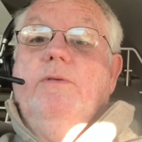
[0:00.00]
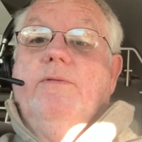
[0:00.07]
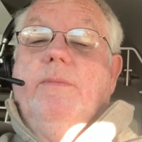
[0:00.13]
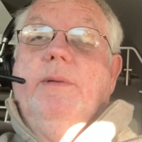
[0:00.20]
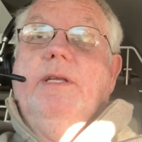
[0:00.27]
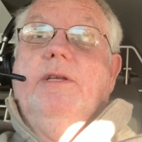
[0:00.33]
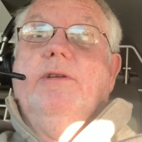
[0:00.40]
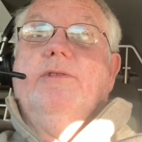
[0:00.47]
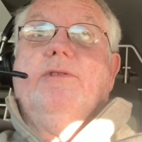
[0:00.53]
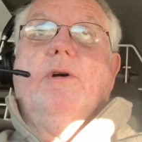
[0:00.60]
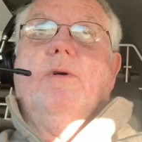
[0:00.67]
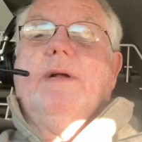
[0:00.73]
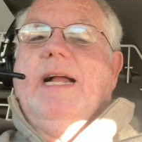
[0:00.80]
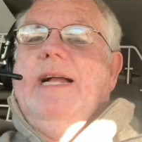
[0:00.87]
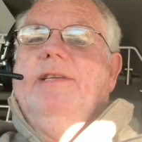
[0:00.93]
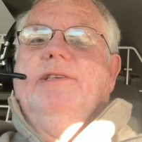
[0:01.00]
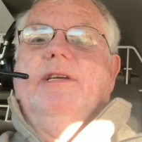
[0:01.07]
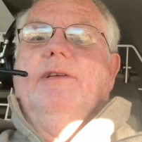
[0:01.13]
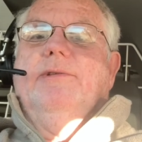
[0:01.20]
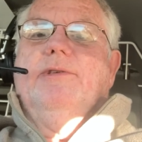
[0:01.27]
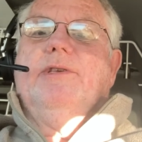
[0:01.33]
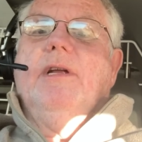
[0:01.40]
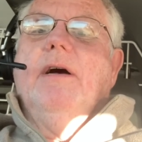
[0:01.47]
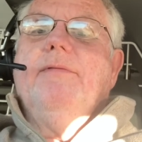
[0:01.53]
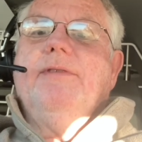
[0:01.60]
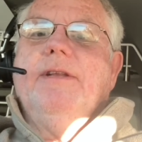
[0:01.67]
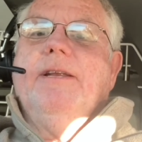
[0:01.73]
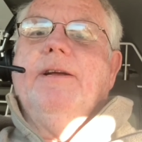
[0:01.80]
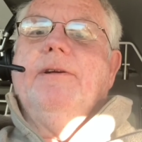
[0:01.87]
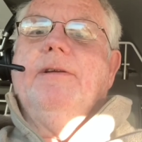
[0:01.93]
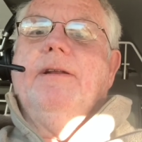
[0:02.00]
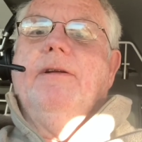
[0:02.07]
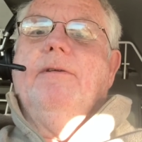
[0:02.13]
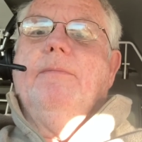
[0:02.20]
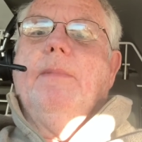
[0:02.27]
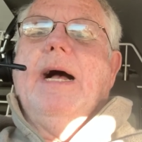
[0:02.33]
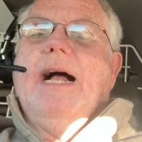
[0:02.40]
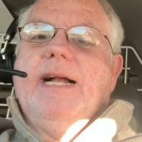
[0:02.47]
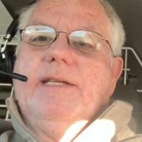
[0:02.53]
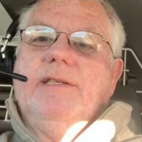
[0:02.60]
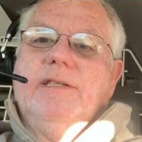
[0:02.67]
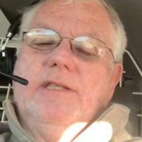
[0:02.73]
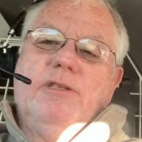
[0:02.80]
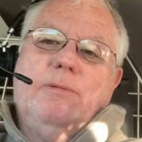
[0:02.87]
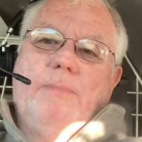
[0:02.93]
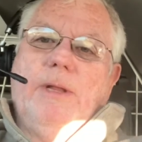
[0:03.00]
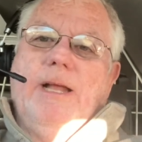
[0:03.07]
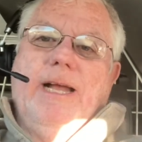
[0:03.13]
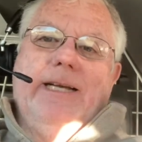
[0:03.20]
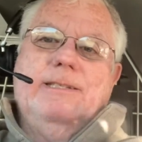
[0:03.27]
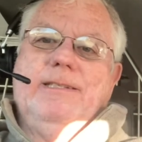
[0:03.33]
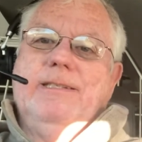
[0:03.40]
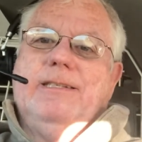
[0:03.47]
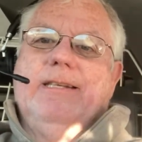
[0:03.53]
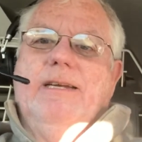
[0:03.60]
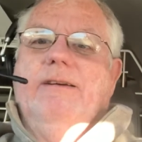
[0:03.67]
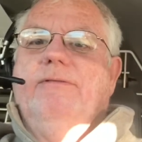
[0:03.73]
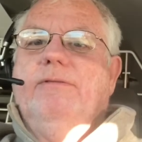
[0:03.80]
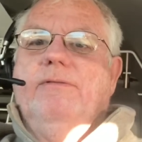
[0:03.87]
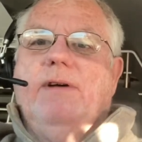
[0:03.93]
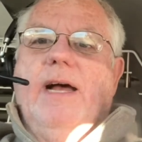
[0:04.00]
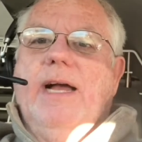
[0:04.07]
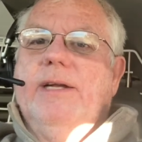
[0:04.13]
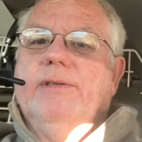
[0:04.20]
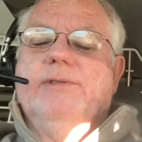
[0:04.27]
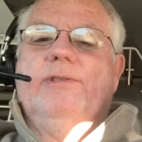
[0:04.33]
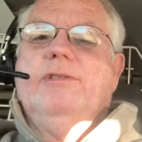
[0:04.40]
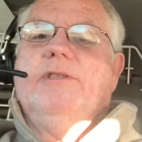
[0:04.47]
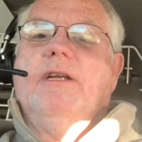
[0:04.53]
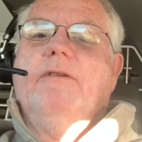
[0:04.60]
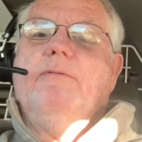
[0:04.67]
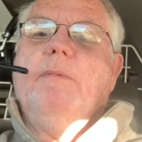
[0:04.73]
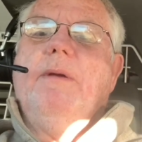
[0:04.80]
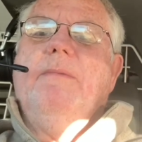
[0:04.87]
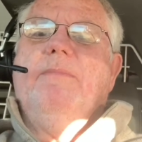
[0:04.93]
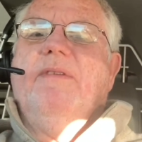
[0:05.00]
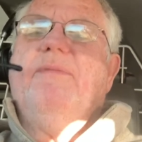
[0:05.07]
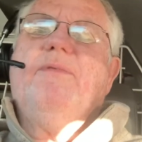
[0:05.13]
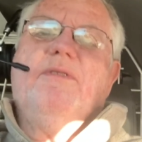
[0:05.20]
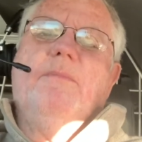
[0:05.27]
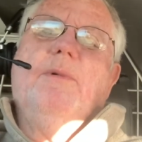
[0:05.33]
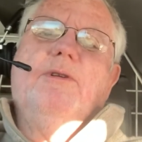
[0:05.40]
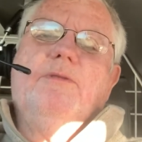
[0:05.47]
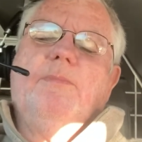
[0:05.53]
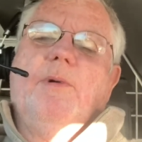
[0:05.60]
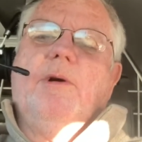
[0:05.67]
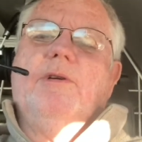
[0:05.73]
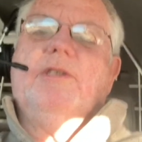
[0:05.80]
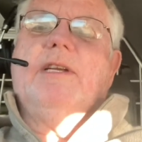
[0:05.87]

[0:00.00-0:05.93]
I mean, there's all kinds of other stuff in there, the boxes of supplies and stuff and vials and stuff. I mean, but for the most part, it's